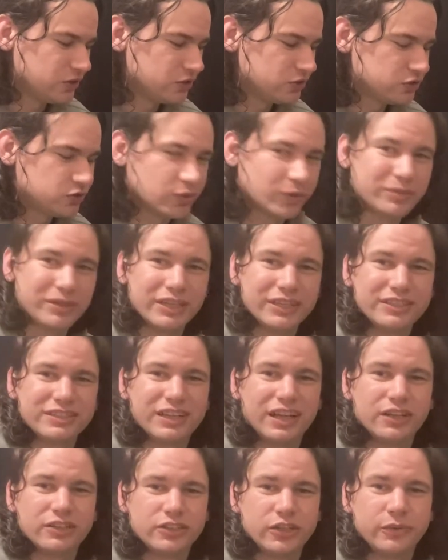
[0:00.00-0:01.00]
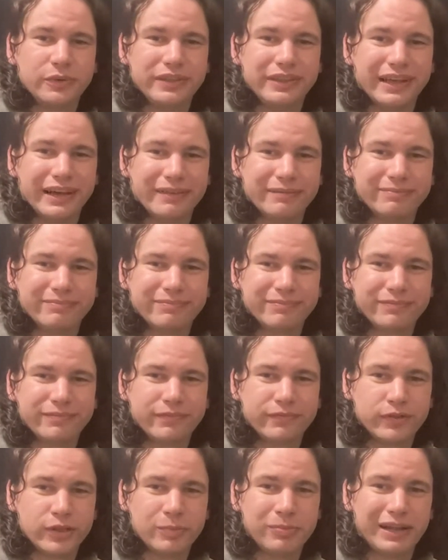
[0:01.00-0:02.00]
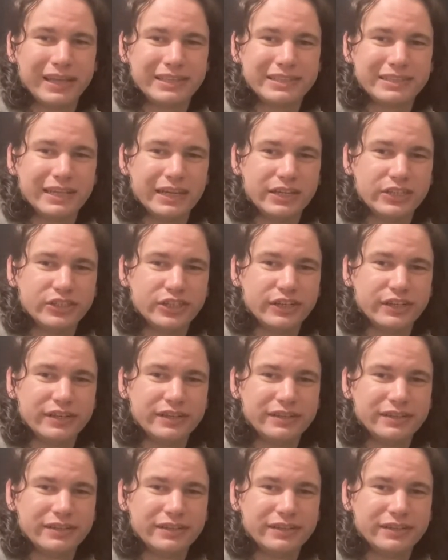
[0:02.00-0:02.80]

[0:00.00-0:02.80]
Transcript: So I'm going to start doing that for the PlayStation,